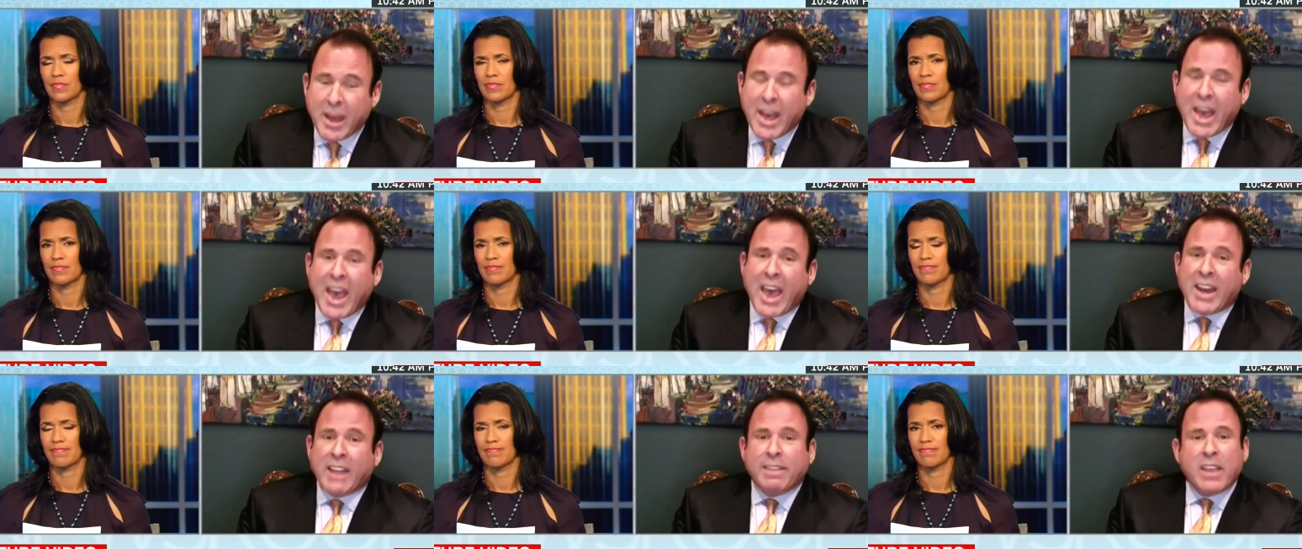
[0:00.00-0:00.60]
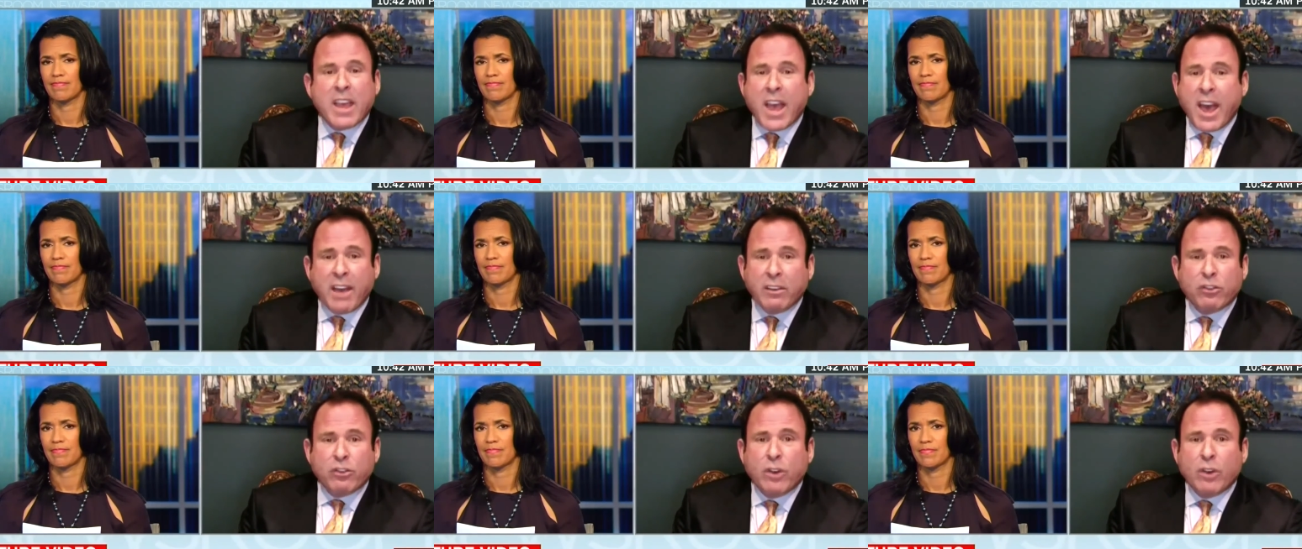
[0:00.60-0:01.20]
Speaker 1: And at the
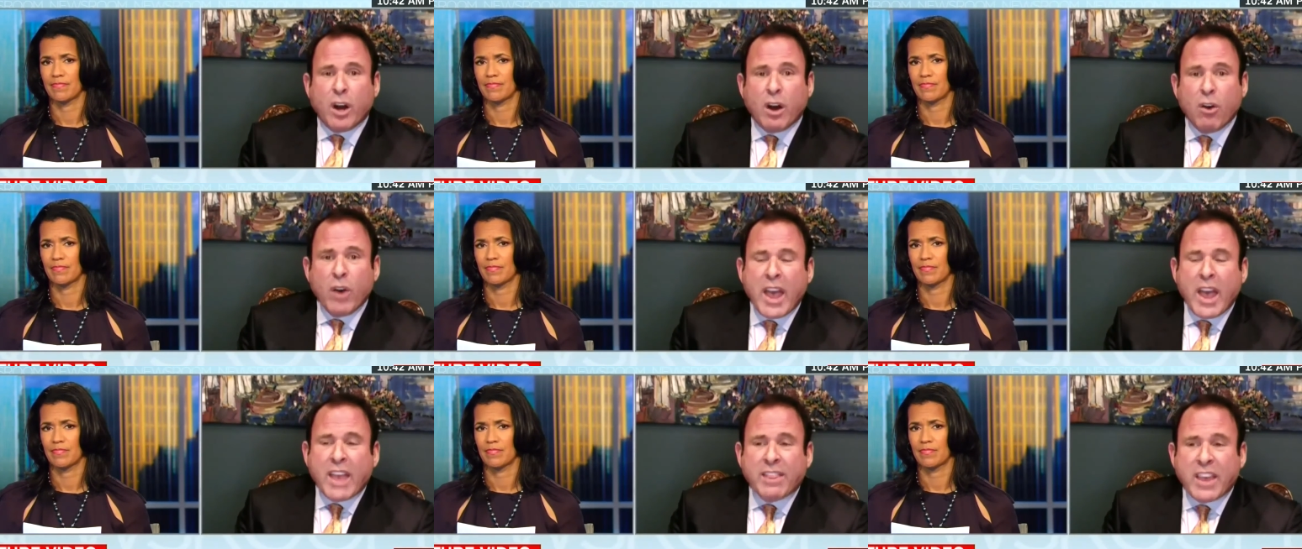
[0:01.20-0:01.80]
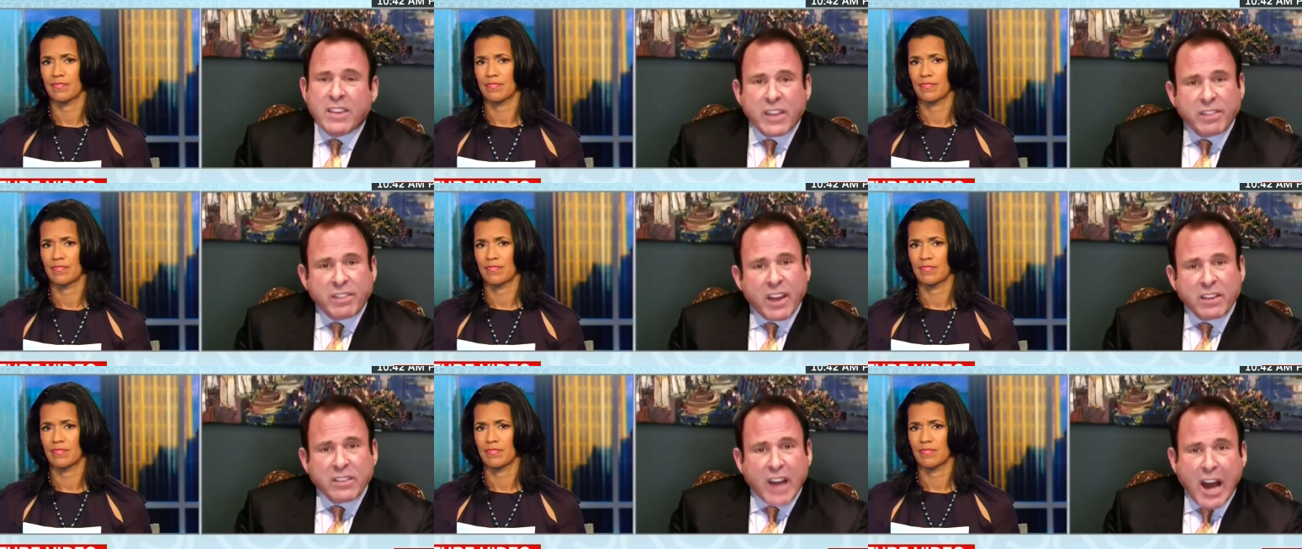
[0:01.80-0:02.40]
end, you know, they said they
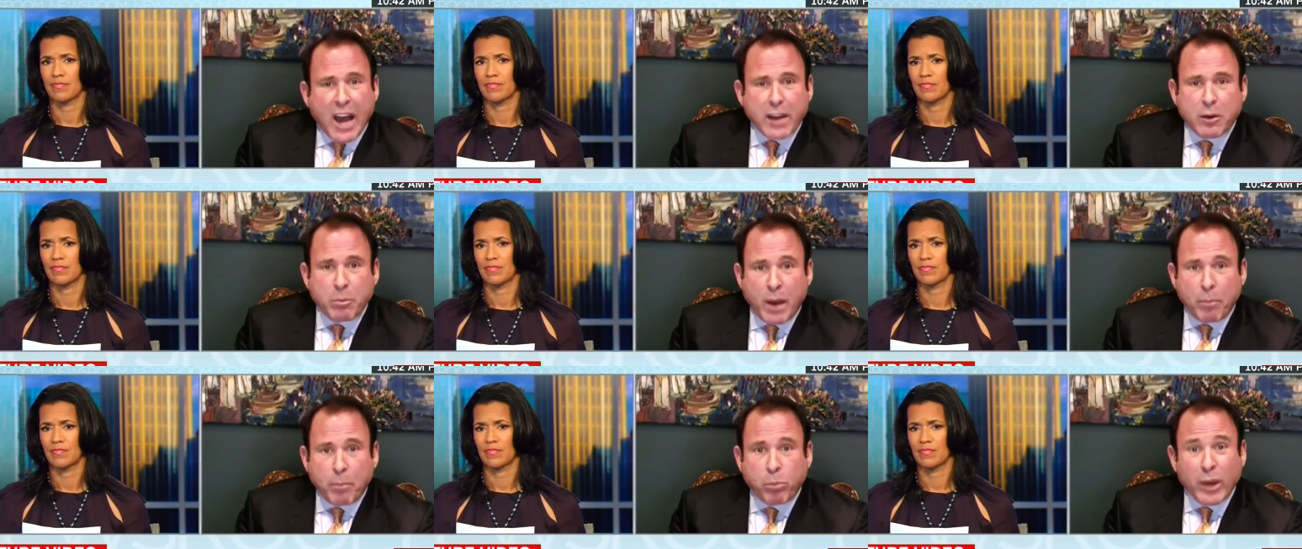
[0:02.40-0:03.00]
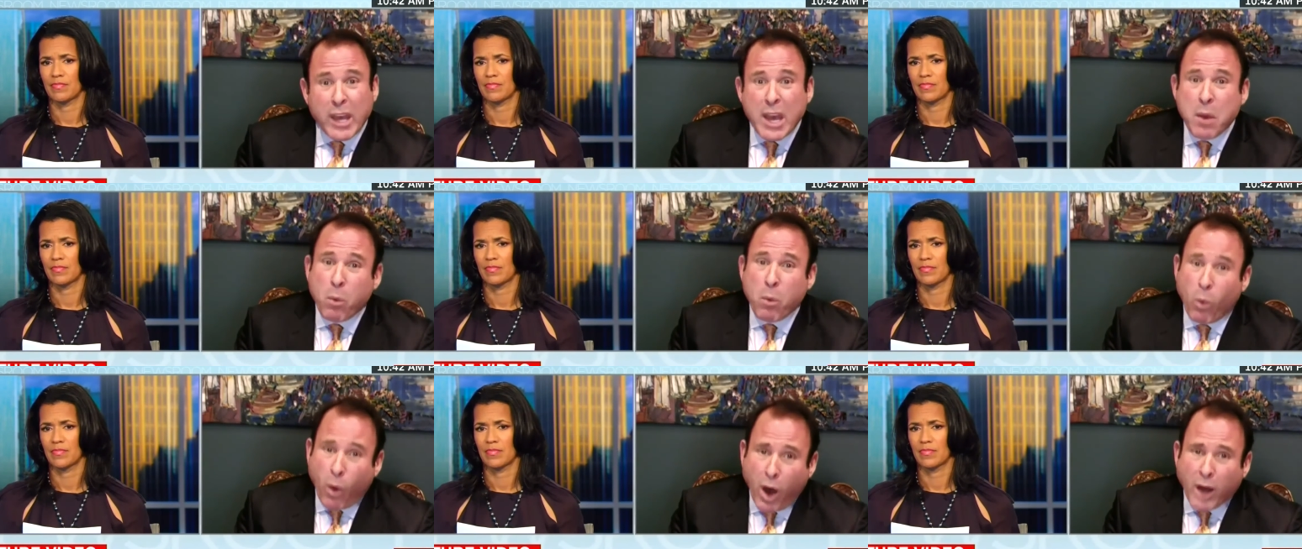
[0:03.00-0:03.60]
tied him up. Well, he
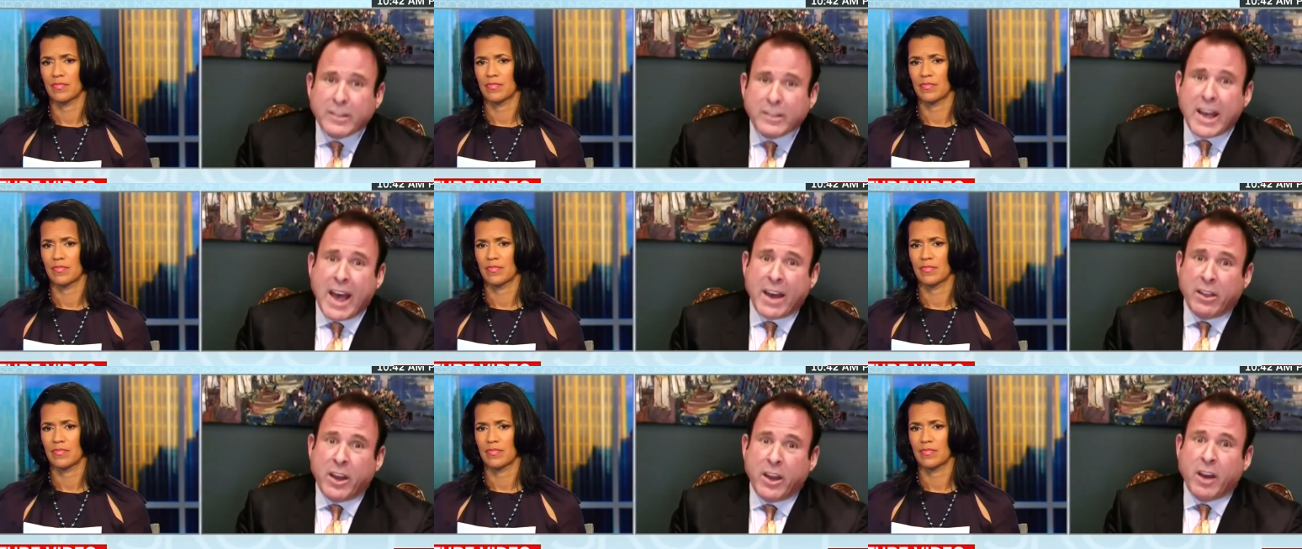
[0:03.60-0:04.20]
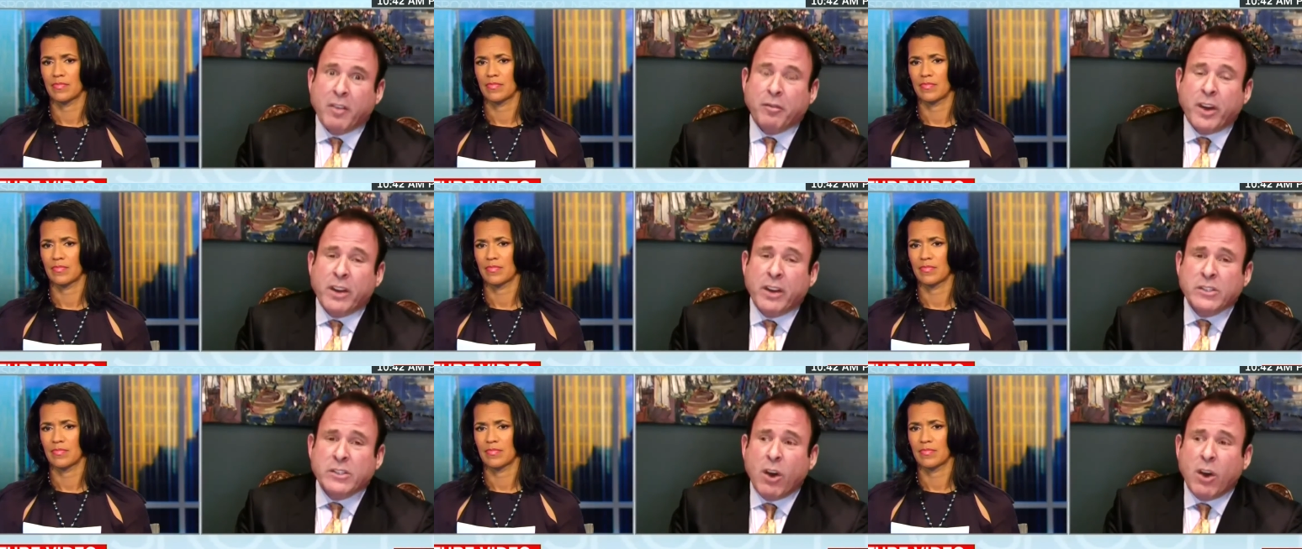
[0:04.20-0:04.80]
walked out of there, Fred.
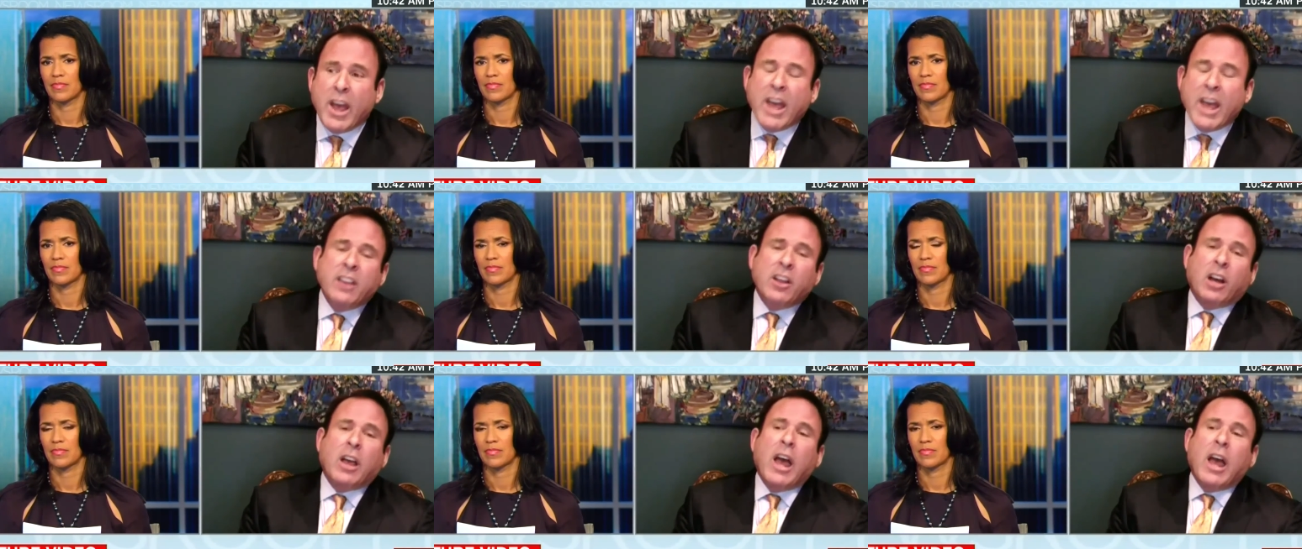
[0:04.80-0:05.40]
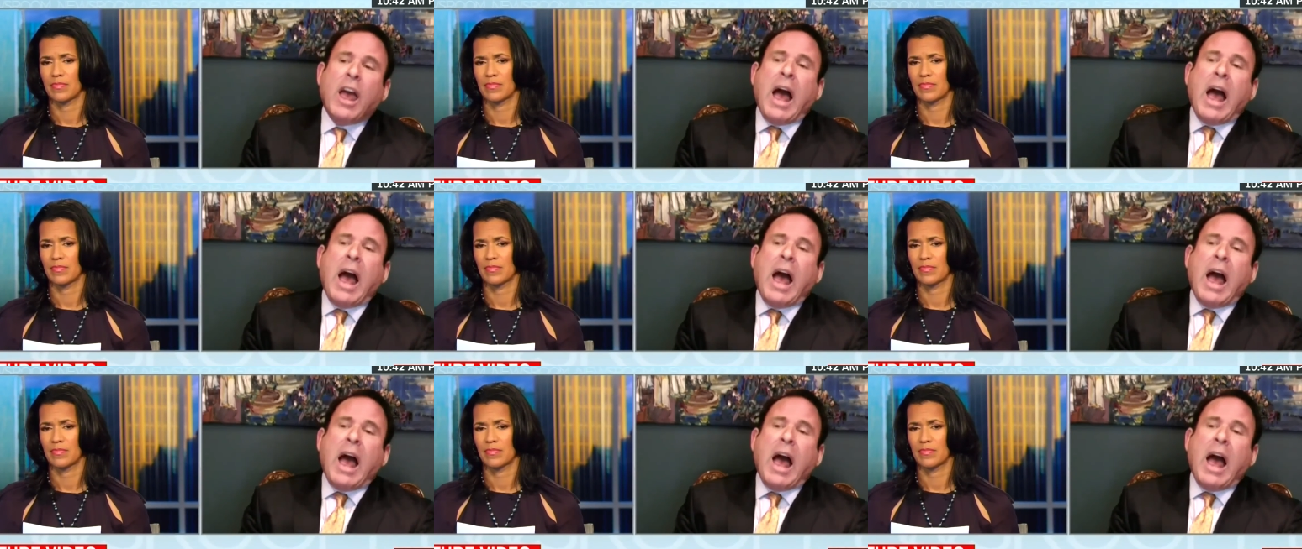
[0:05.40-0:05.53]
So, look,